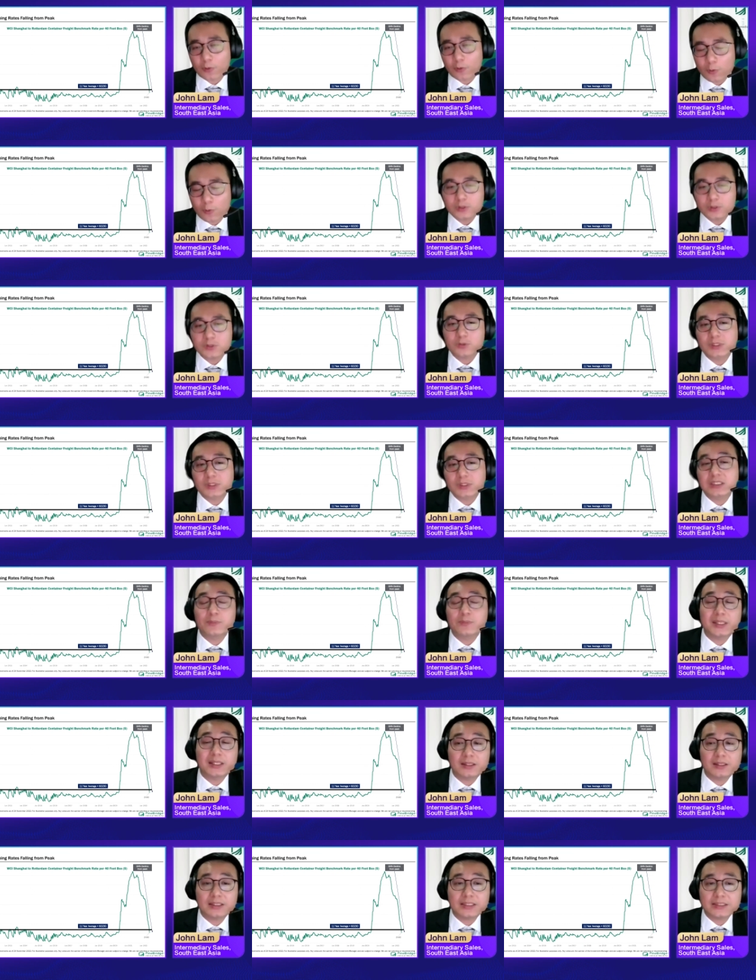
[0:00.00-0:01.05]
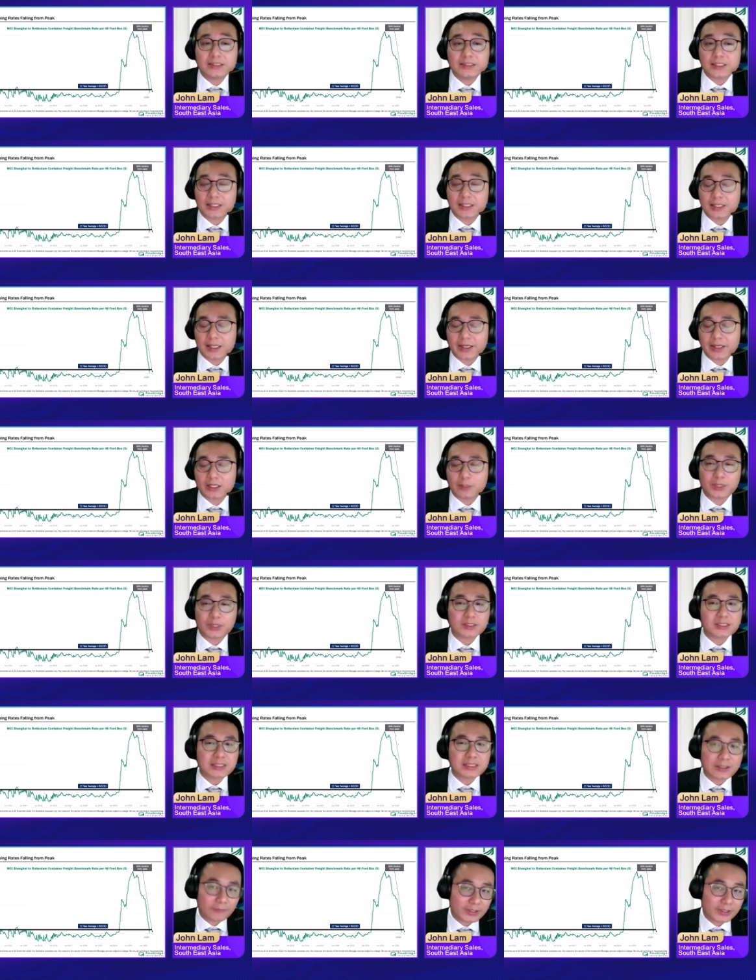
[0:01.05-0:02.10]
also similarly declined about
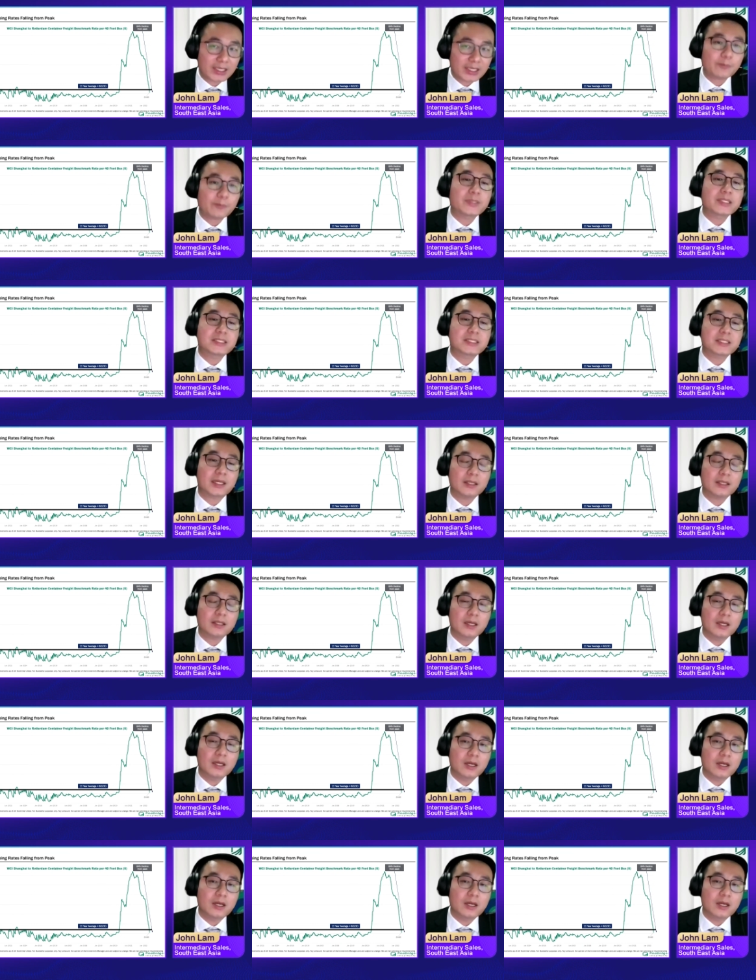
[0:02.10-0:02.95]
78%